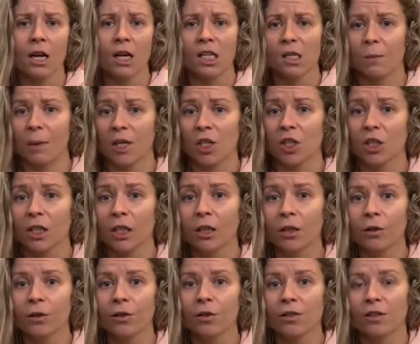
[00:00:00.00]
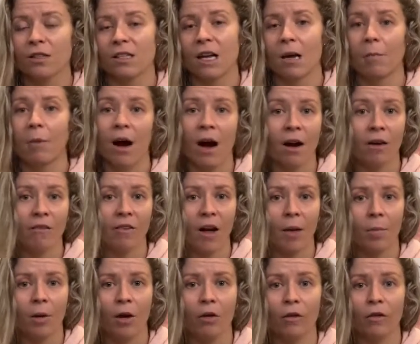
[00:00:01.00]
especially glutes because they're part of
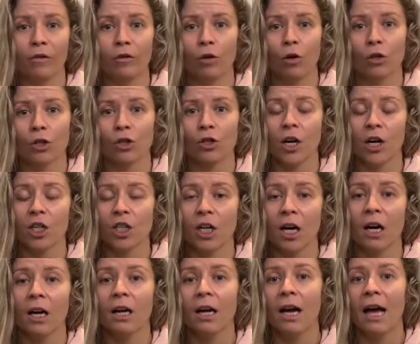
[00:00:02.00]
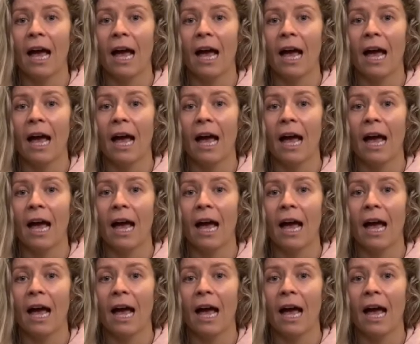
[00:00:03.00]
that pelvic floor structure,